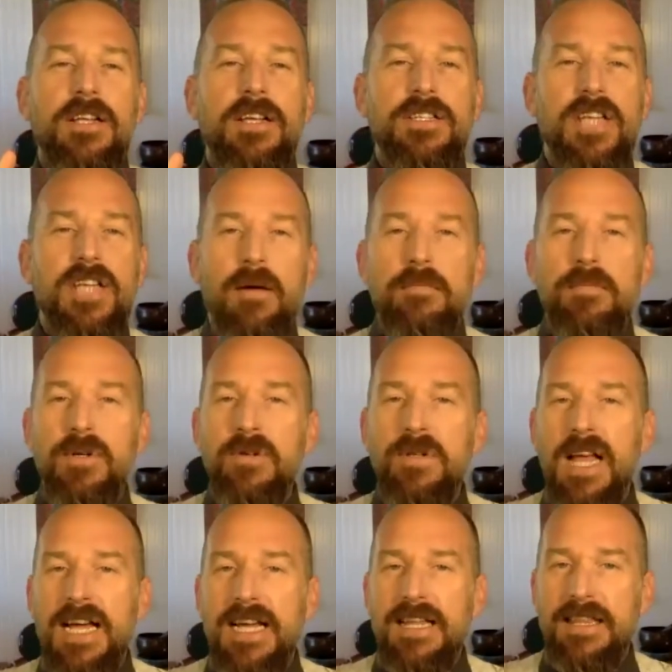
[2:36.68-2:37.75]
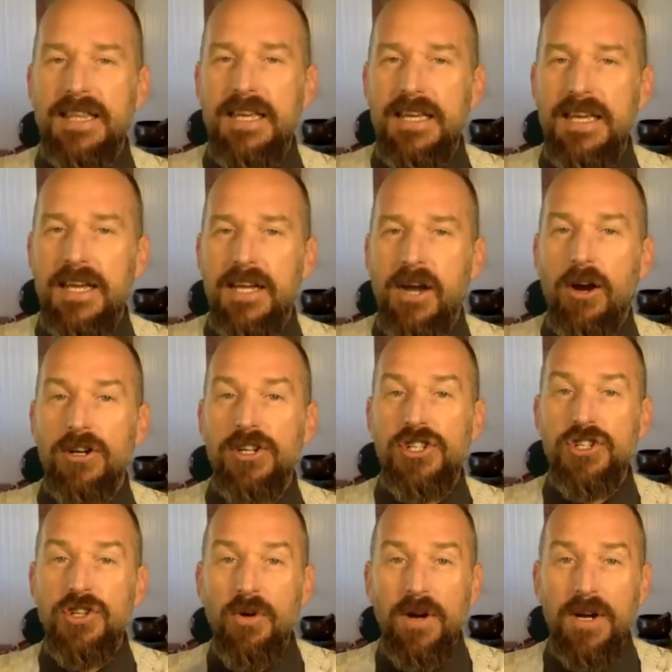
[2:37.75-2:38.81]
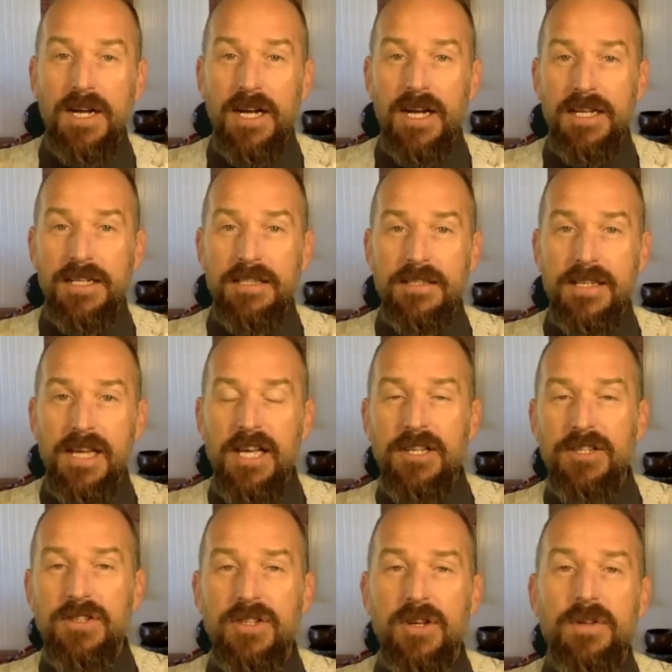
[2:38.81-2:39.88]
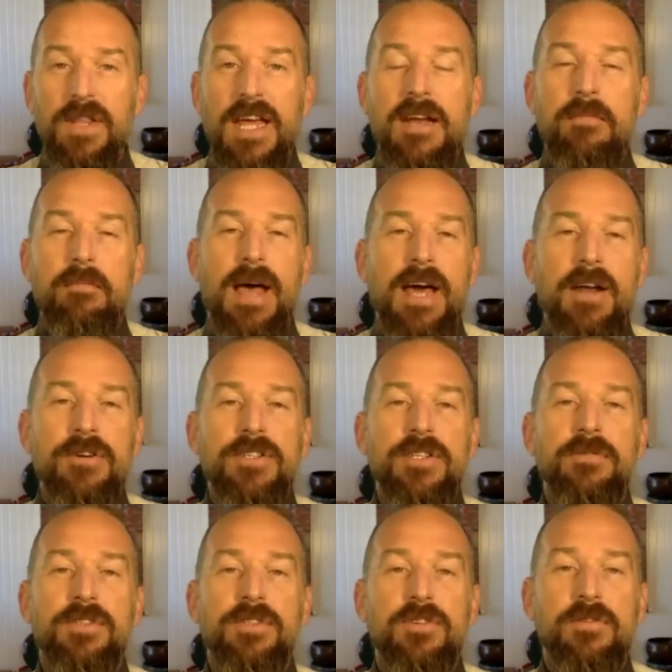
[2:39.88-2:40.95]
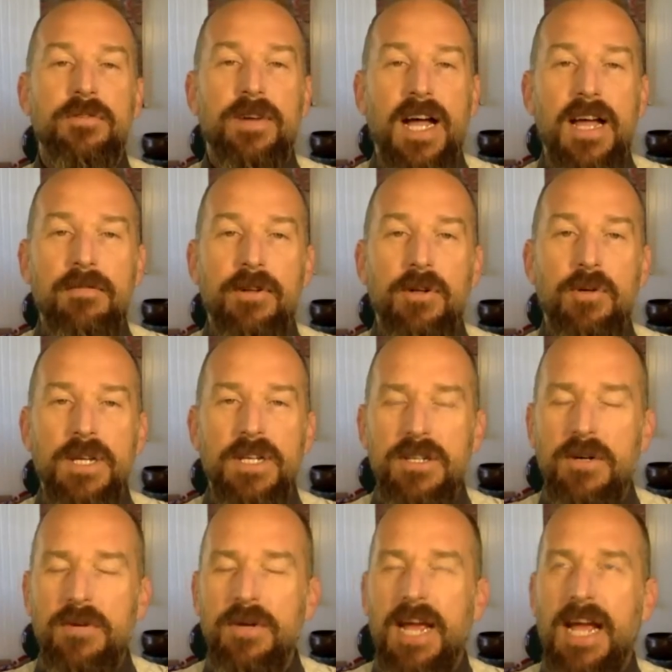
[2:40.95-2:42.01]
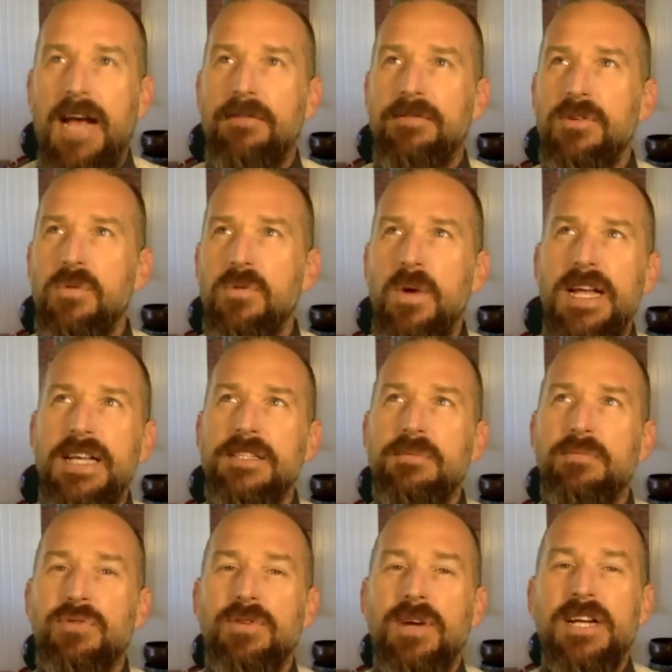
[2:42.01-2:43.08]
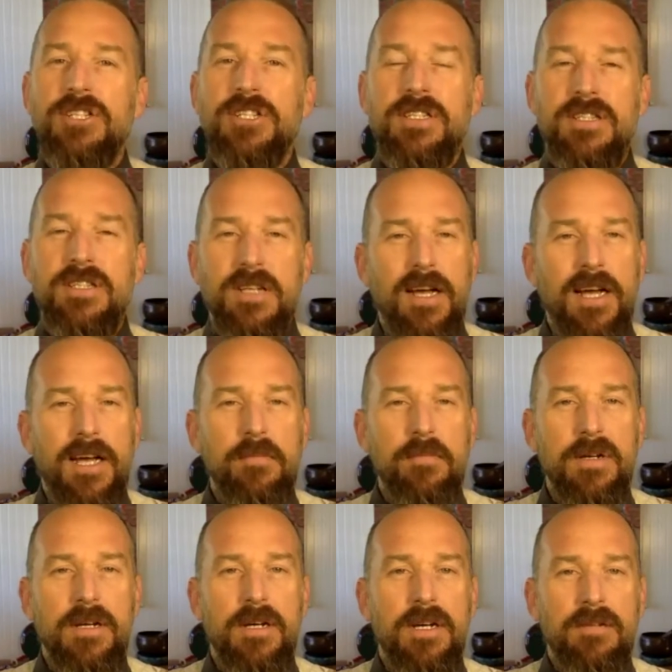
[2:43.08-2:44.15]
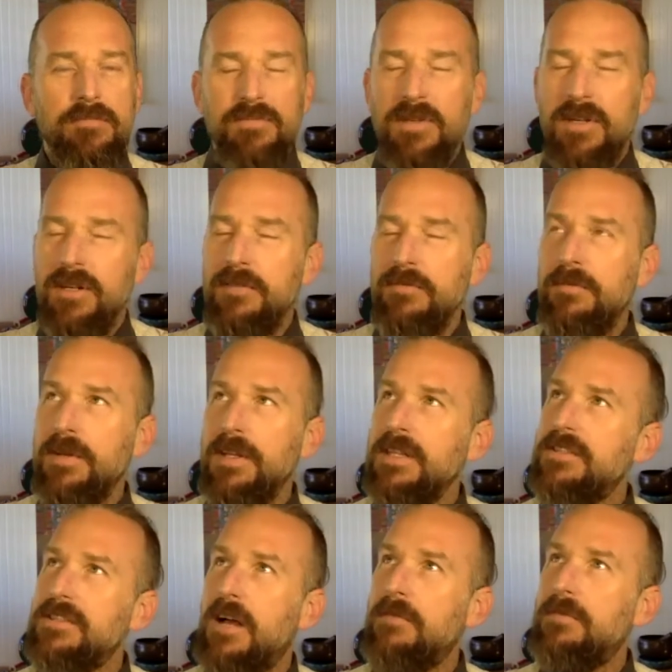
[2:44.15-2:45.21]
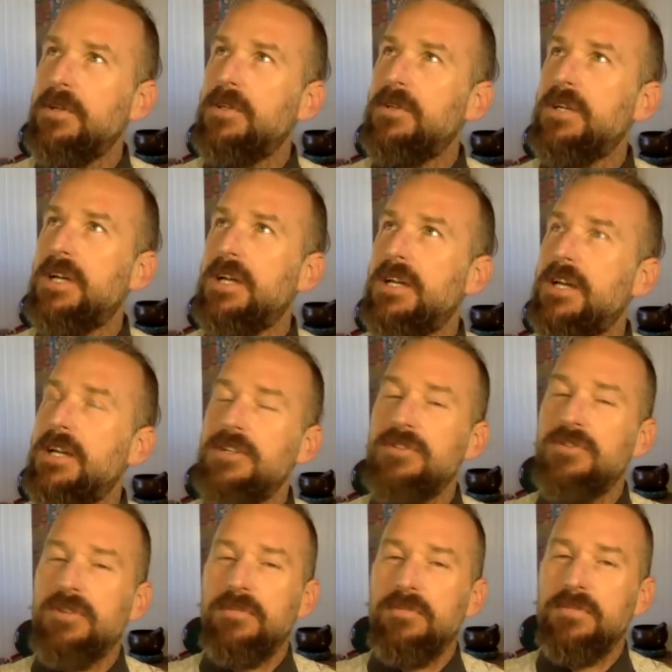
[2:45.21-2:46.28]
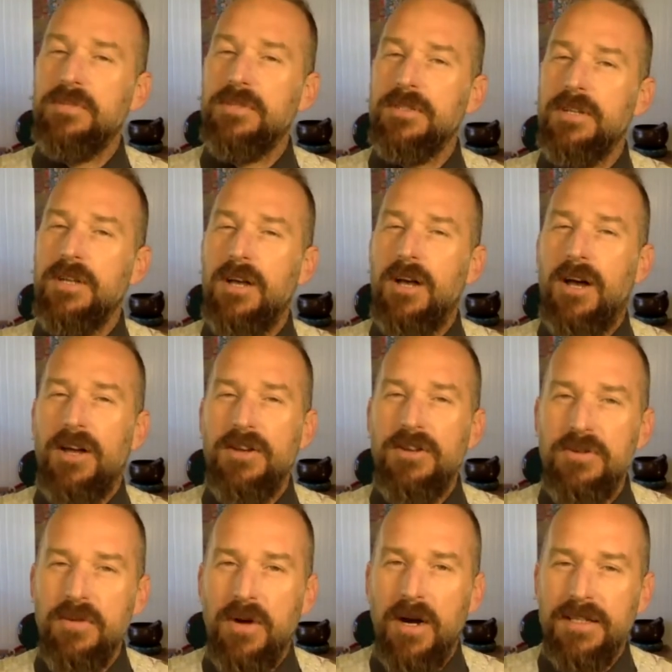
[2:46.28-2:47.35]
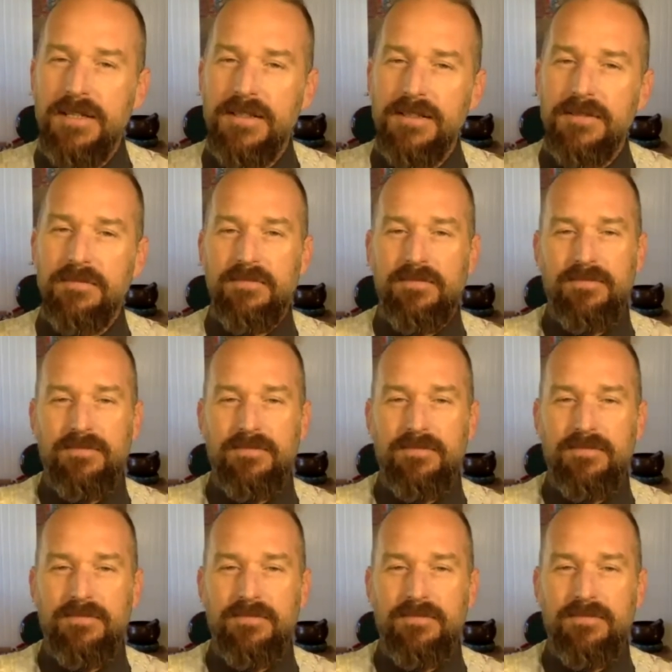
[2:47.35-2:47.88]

taboo-like thinking are shortcuts so that in matters of survival, we don't have to waste precious time on philosophical conundrums, on nuance.